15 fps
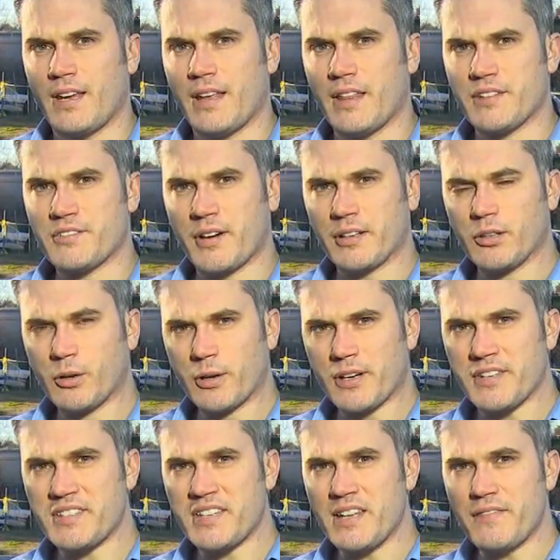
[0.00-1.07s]
Yeah, that's right,
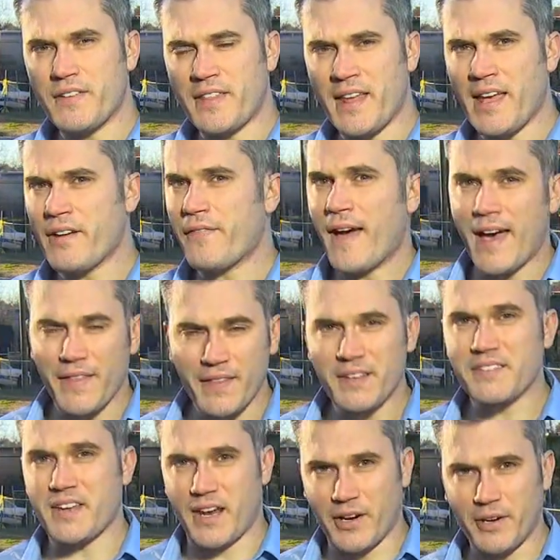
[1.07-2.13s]
Lauren and Steve. And they have had
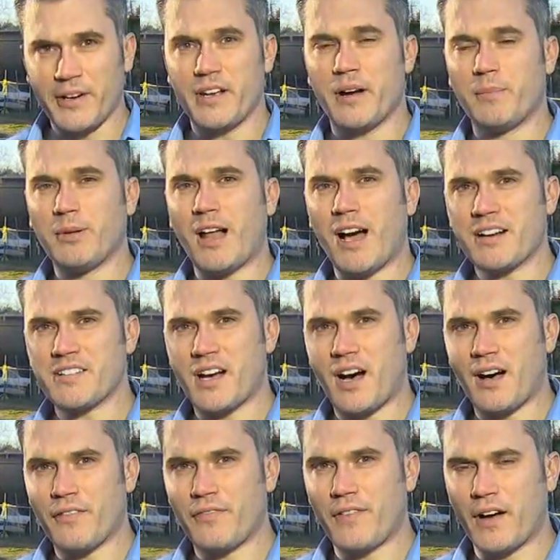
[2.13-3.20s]
this area blocked
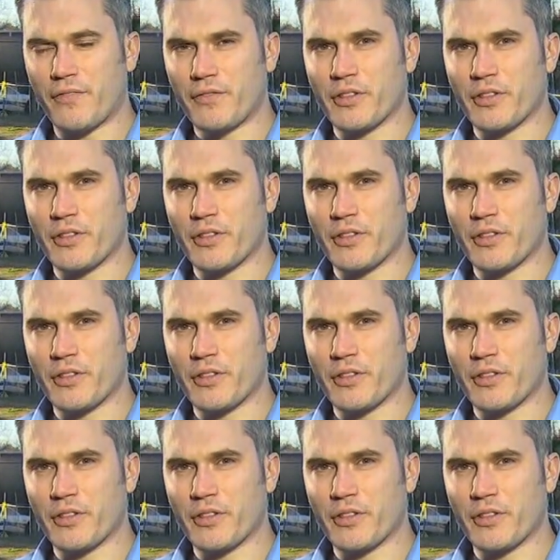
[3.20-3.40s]
off uh,